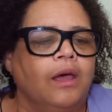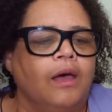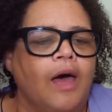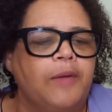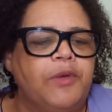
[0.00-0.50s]

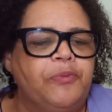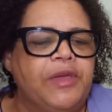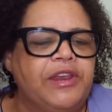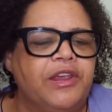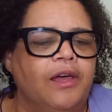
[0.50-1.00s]
Uh, Jaime
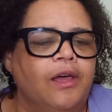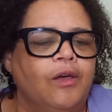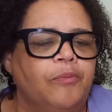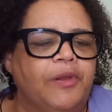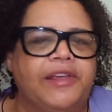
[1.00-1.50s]

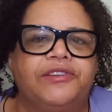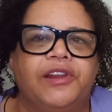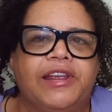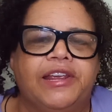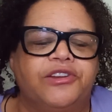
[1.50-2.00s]
Pina plays
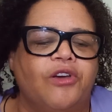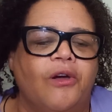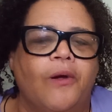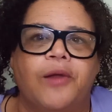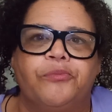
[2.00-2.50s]
lead
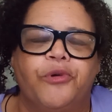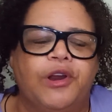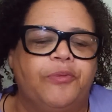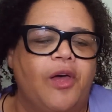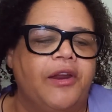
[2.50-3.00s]
guitar on
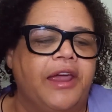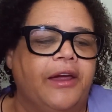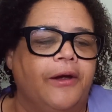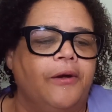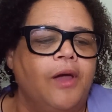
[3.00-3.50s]
Pretty Blonde
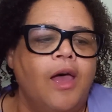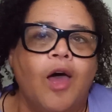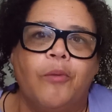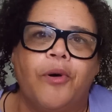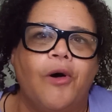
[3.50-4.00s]
Hair.
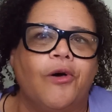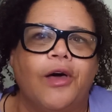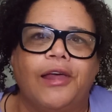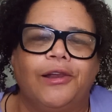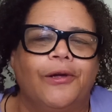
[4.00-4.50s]
Paul
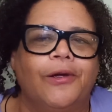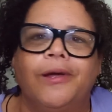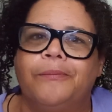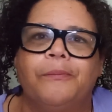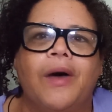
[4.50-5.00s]

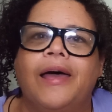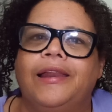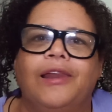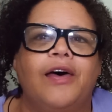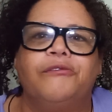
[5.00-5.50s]
Cutler,
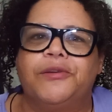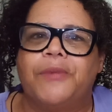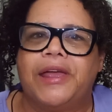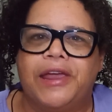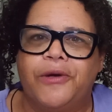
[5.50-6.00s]
my love and
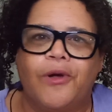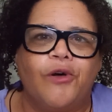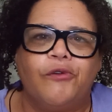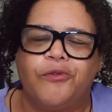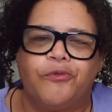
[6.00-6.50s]
my
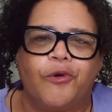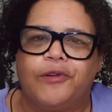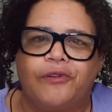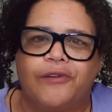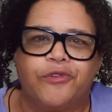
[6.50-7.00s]
hero from
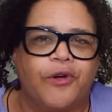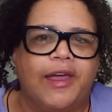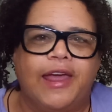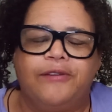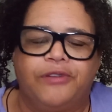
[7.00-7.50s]
45
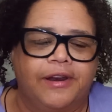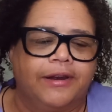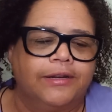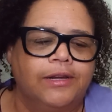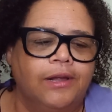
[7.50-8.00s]
Grave,
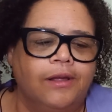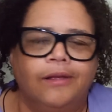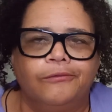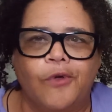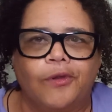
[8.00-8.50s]
and,
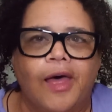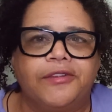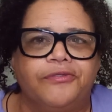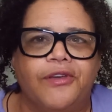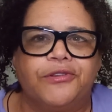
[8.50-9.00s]
well,
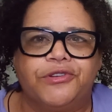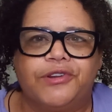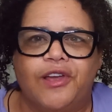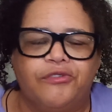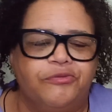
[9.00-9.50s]
lots of other
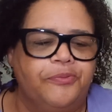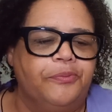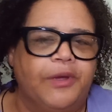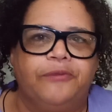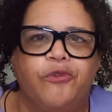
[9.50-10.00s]
stuff.
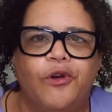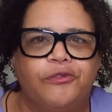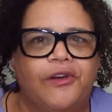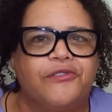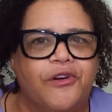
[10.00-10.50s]
But
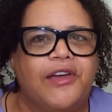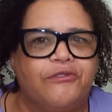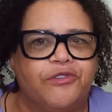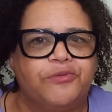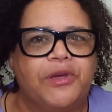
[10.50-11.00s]
45
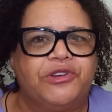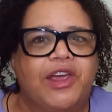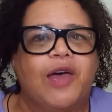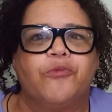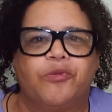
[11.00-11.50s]
Grave was my
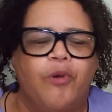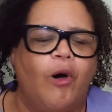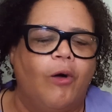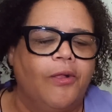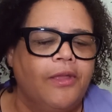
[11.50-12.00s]
jam with
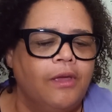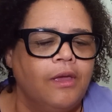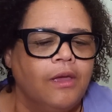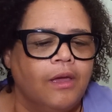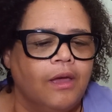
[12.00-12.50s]
Paul.
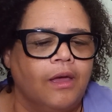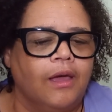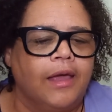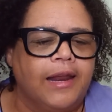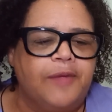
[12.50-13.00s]

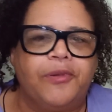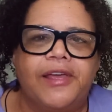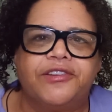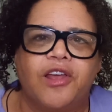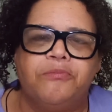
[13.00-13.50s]
Uh, and he
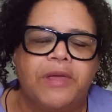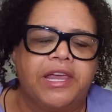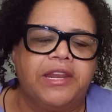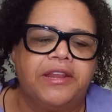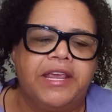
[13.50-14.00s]
plays on
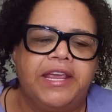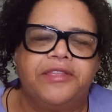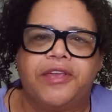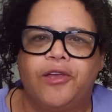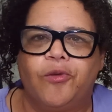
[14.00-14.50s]
Mick and
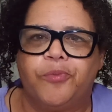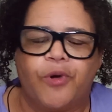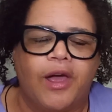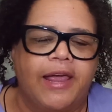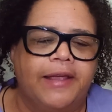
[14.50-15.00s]
Keith Killed
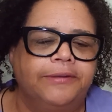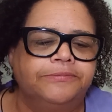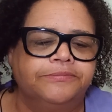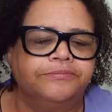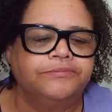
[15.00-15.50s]
Brian.